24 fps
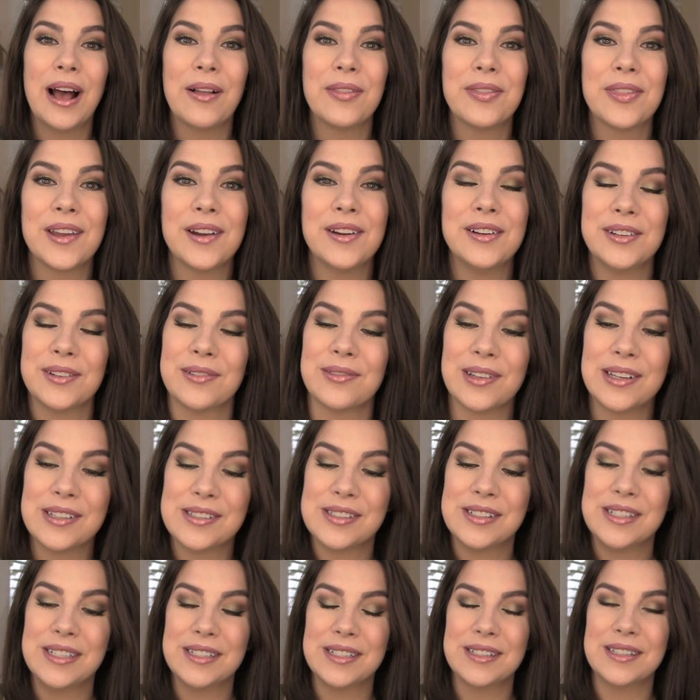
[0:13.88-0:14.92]
out there and you're
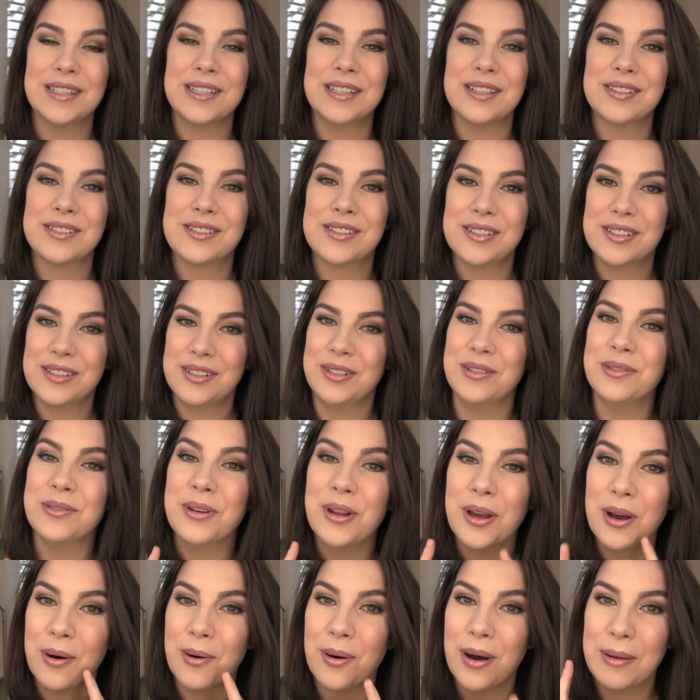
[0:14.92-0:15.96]
listening to this, you
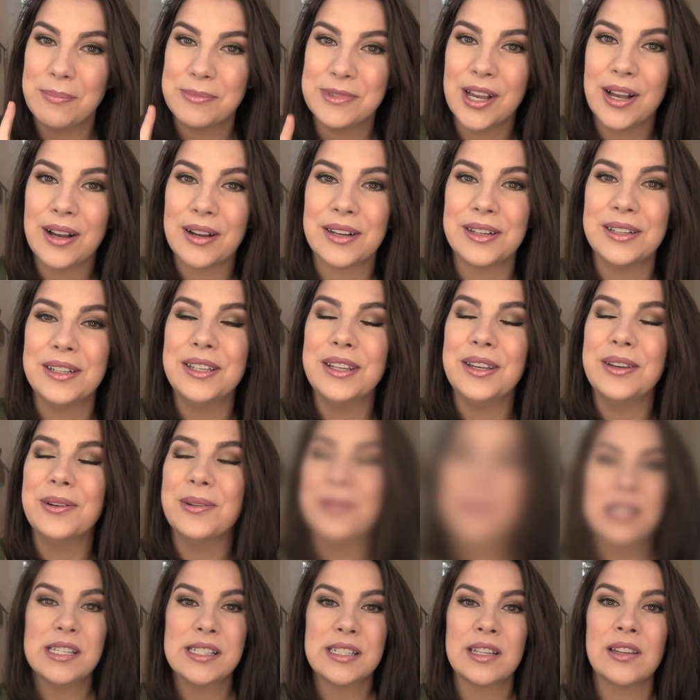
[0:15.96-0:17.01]
know I'm talking to
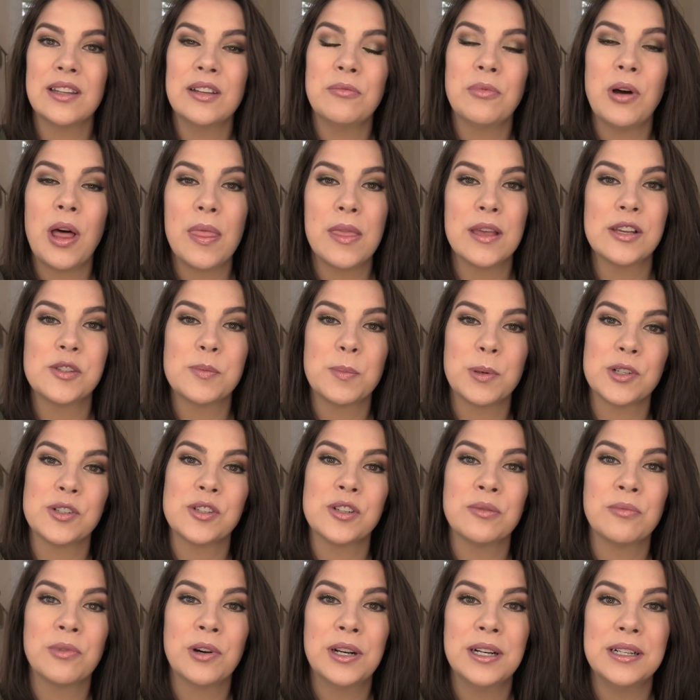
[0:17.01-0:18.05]
you. Basically what this
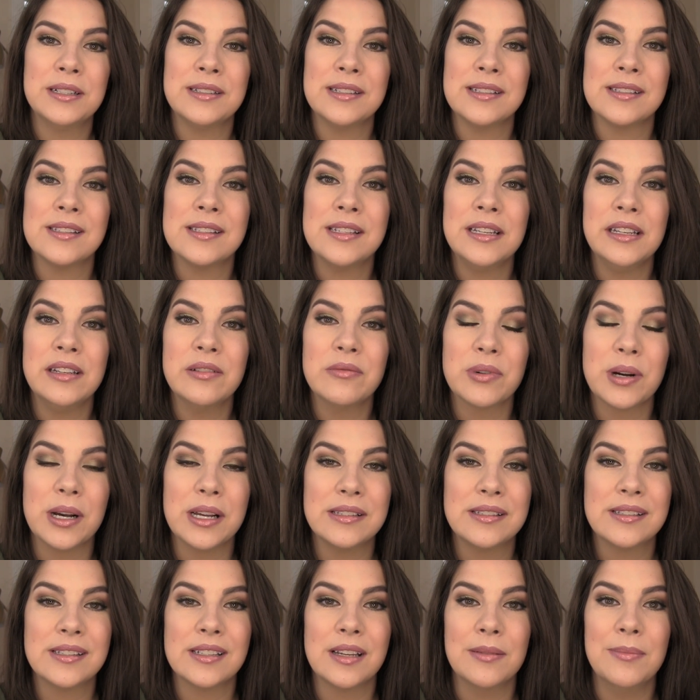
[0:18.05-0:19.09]
person wanted to see
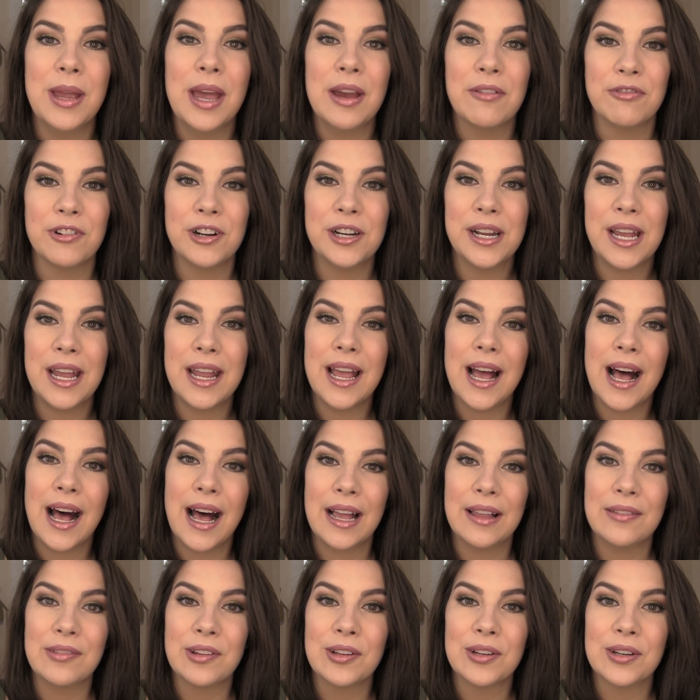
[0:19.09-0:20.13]
was some everyday
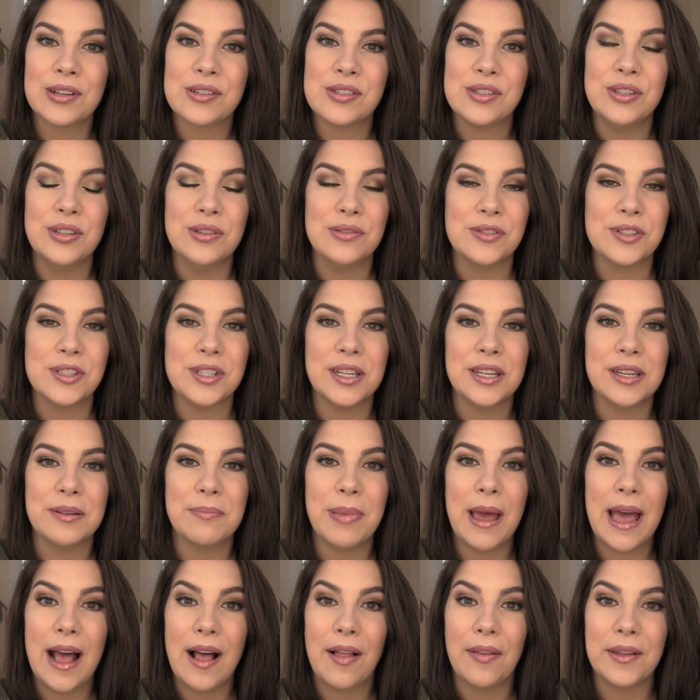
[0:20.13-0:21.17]
eye looks using
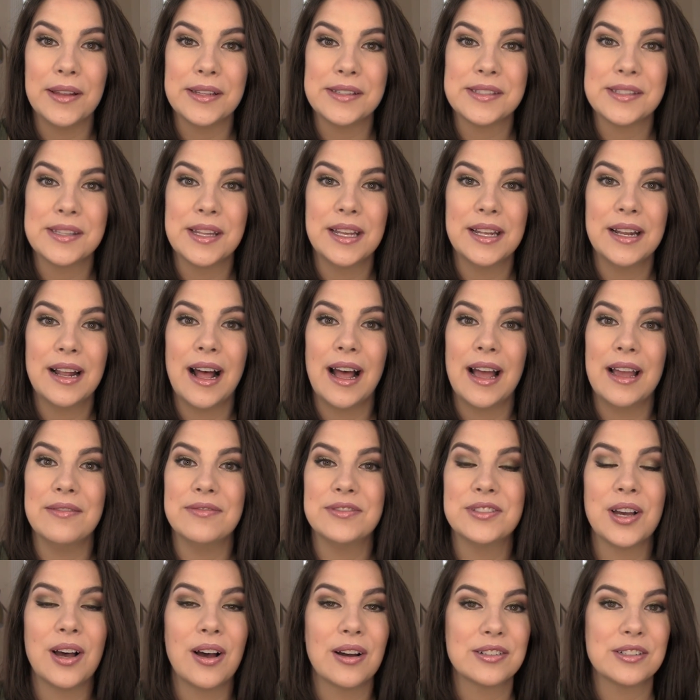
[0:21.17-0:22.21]
palettes that
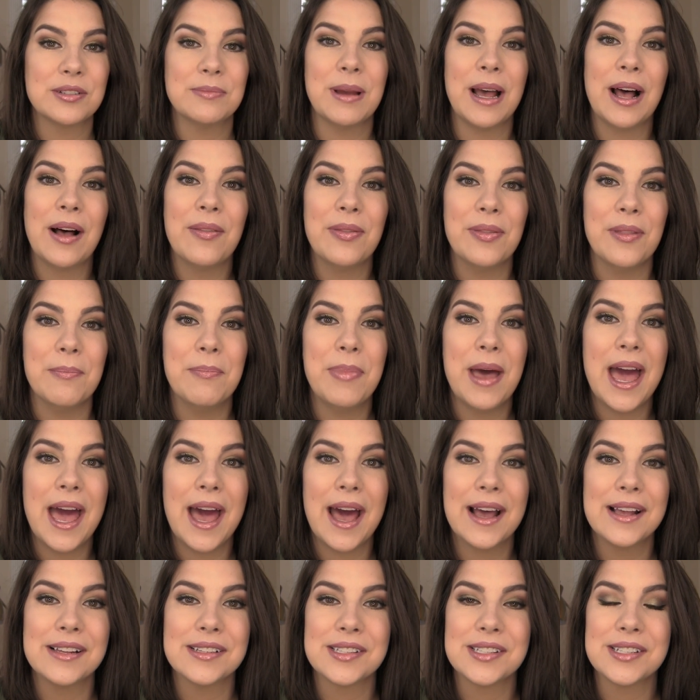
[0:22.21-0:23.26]
I've talked about in the
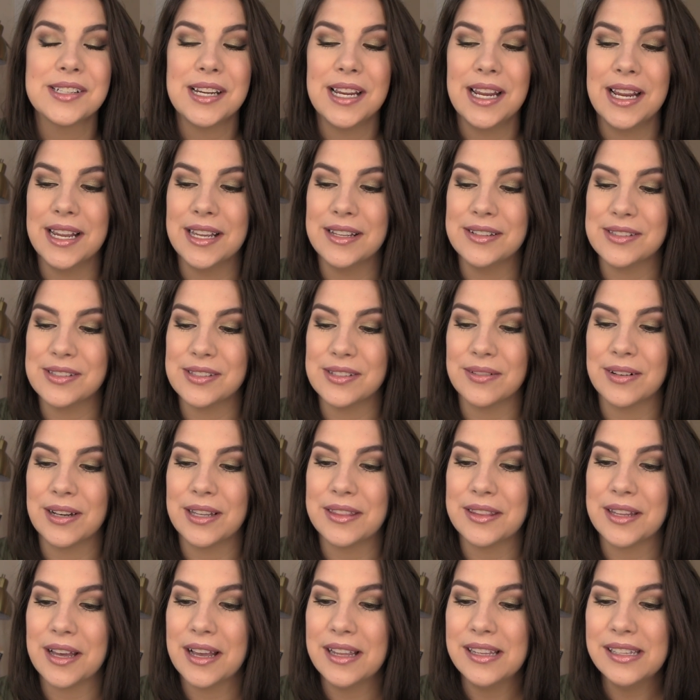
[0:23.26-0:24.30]
past. And so I
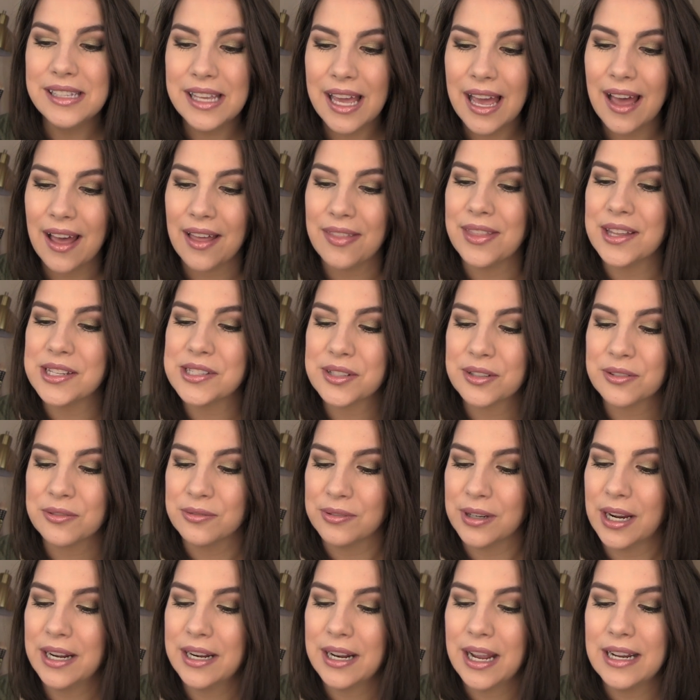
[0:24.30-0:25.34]
thought, yeah, that's a
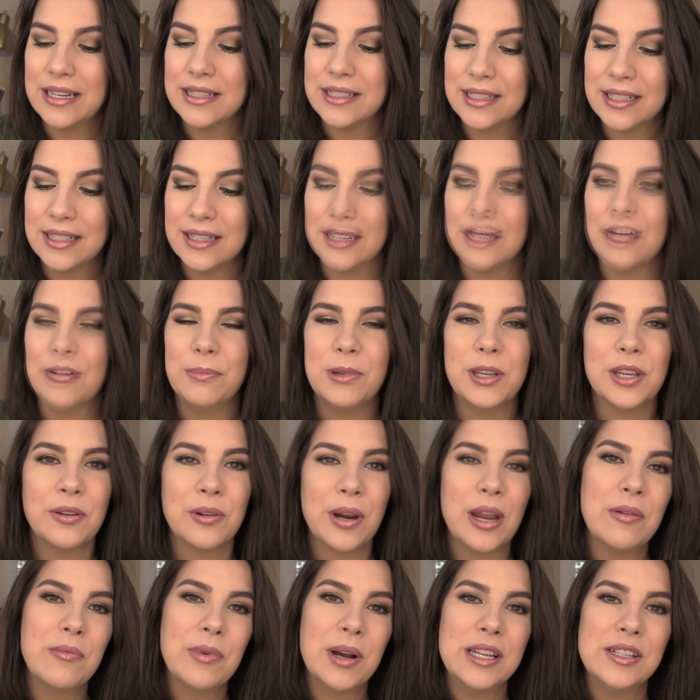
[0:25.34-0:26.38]
great idea. It would be a
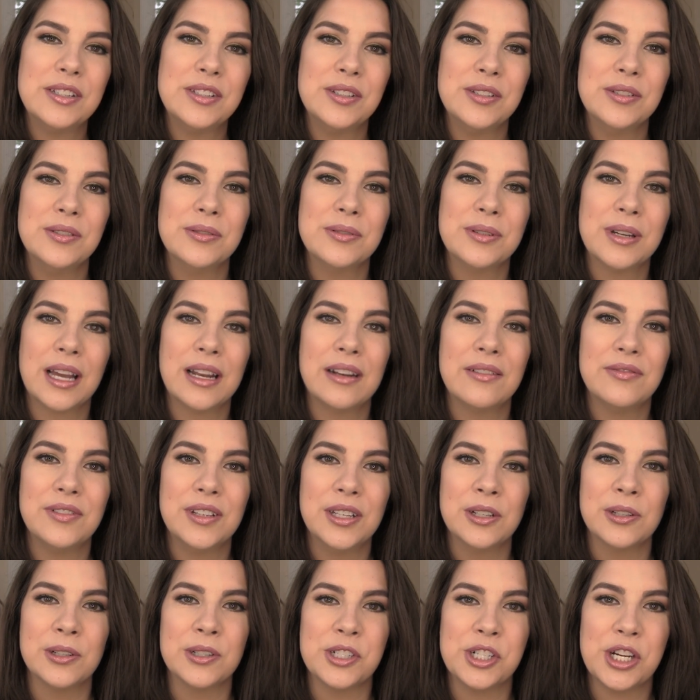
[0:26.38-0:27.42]
great way to kind of
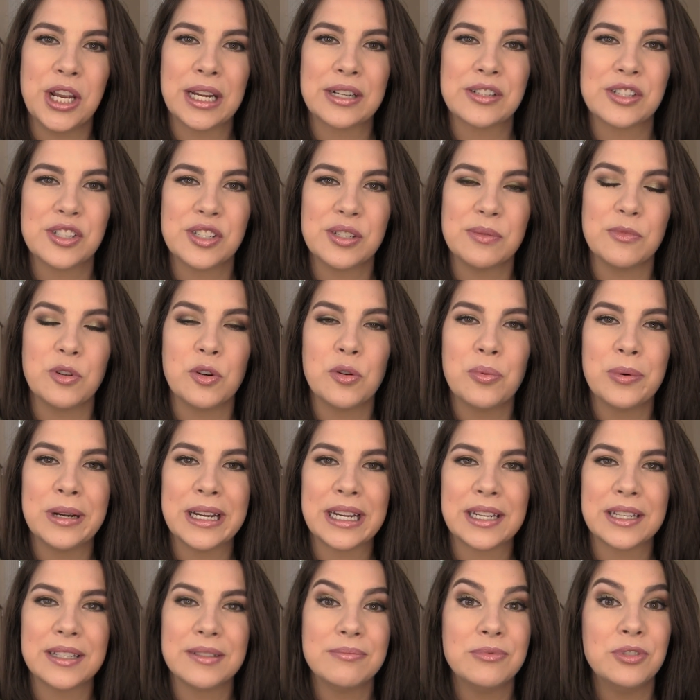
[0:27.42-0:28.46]
interject some
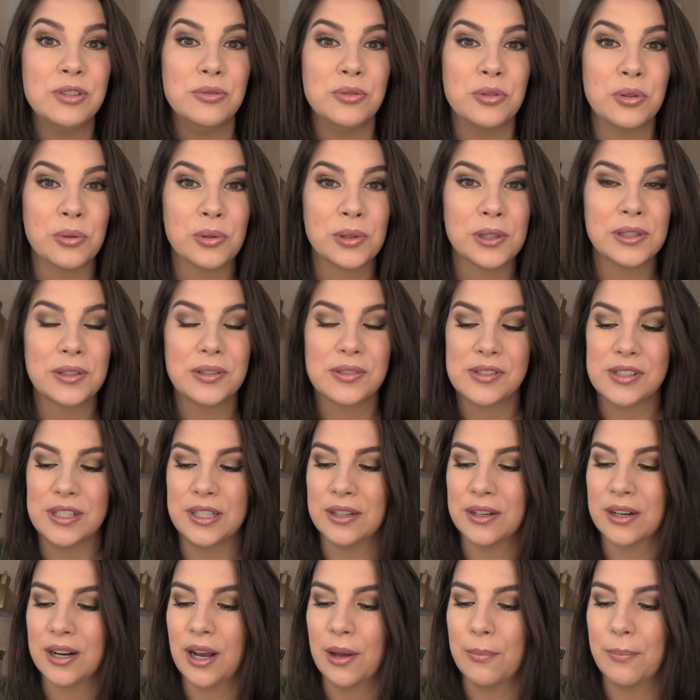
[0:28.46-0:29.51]
quick tutorials
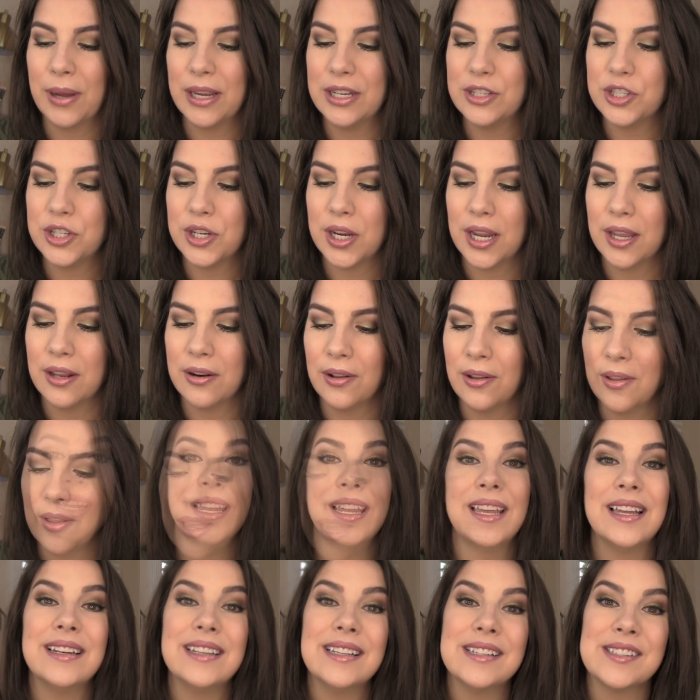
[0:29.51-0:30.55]
here on my channel.
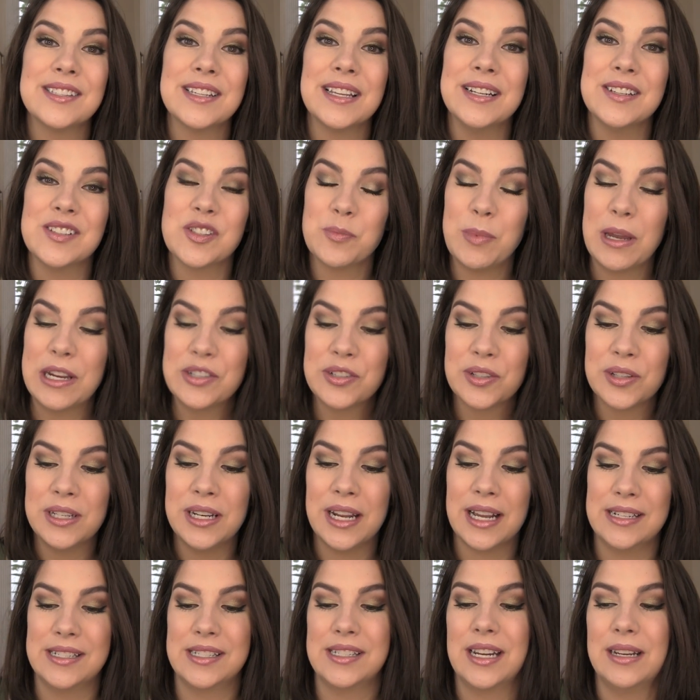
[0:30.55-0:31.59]
And it's an especially
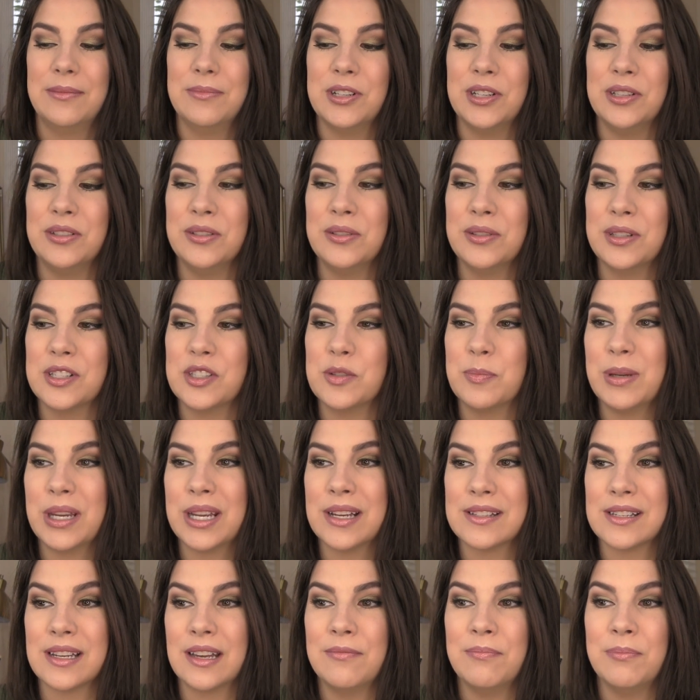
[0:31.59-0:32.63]
nice time to do this
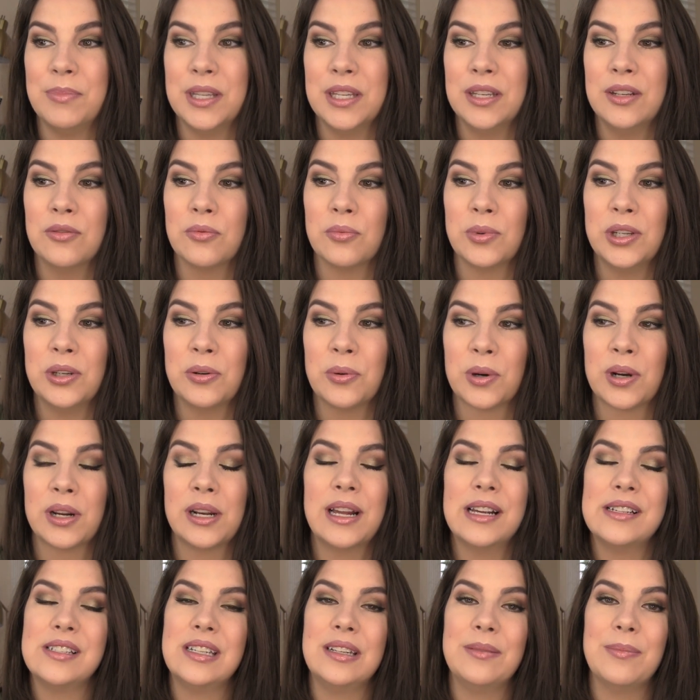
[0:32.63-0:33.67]
because I've been
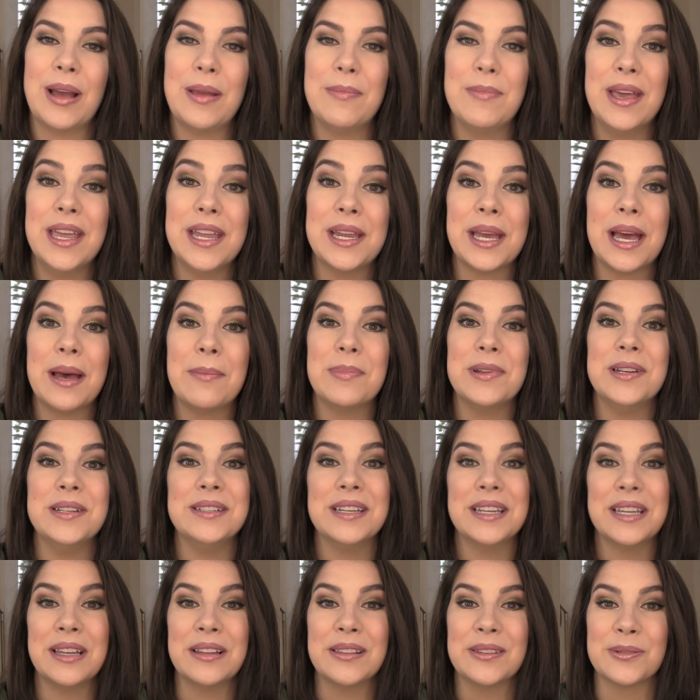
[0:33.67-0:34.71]
reorganizing my makeup and
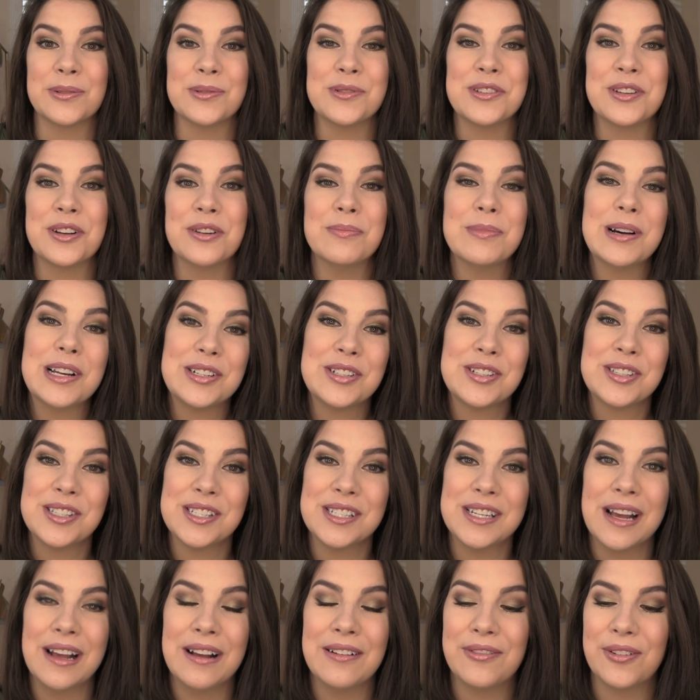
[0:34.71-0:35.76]
digging through so much
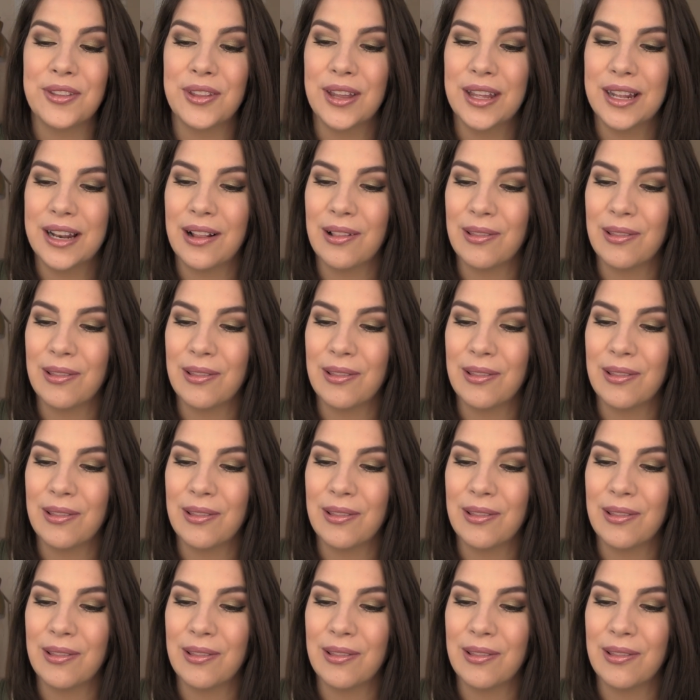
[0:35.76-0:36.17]
stuff that